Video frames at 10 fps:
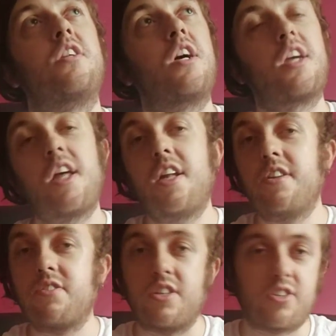
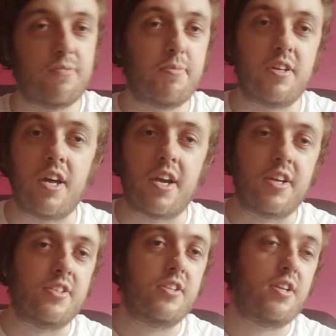Again, this could be
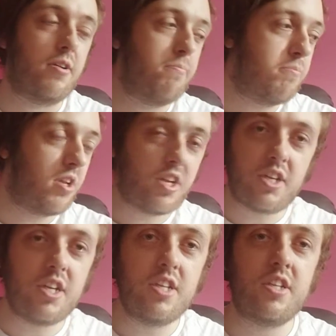
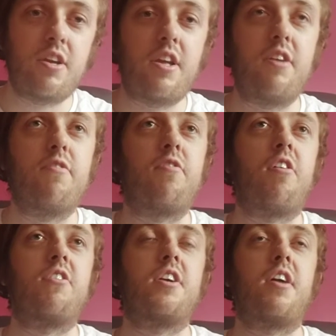completely
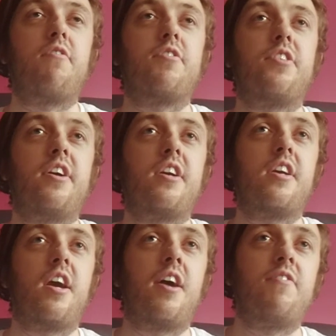wrong and everything.
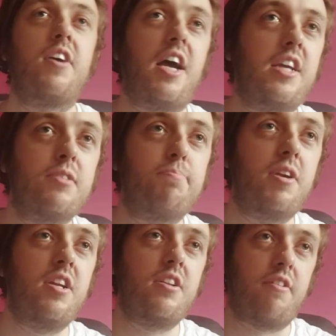It has
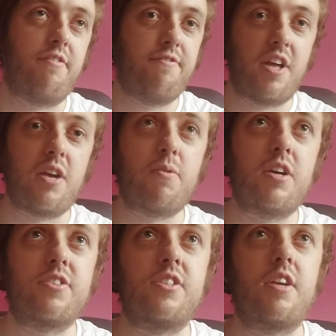been a fair
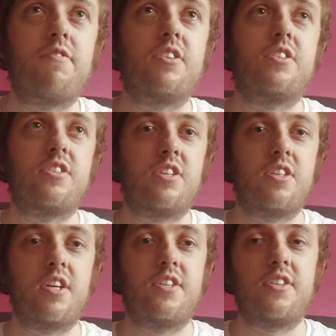while since I've listened to
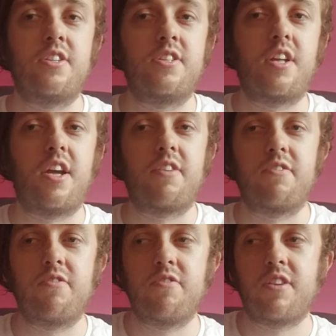this and
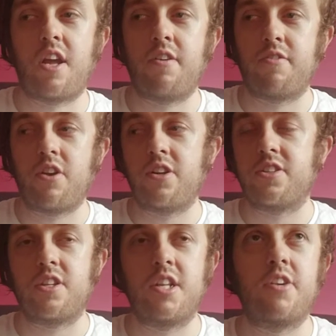kind of gone
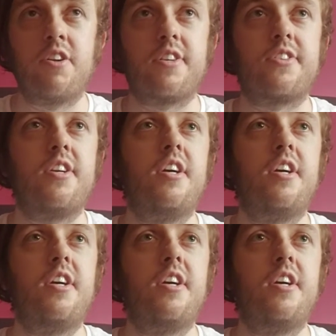into the lyrics,